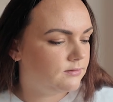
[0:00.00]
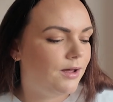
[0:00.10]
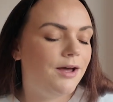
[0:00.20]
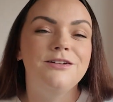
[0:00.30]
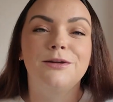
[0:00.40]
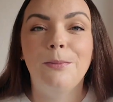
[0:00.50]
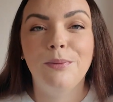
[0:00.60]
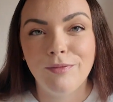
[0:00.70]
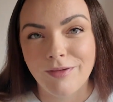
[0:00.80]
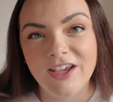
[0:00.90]
Under
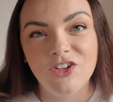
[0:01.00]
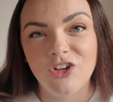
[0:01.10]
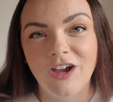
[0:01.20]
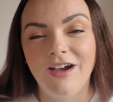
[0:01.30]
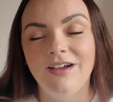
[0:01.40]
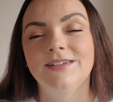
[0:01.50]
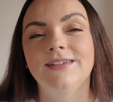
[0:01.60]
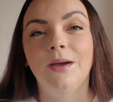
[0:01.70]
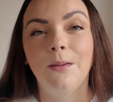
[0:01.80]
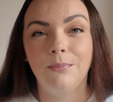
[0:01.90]
Pressure
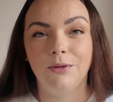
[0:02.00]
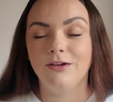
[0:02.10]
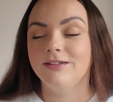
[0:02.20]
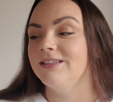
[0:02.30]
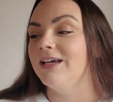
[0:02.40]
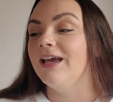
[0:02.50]
books.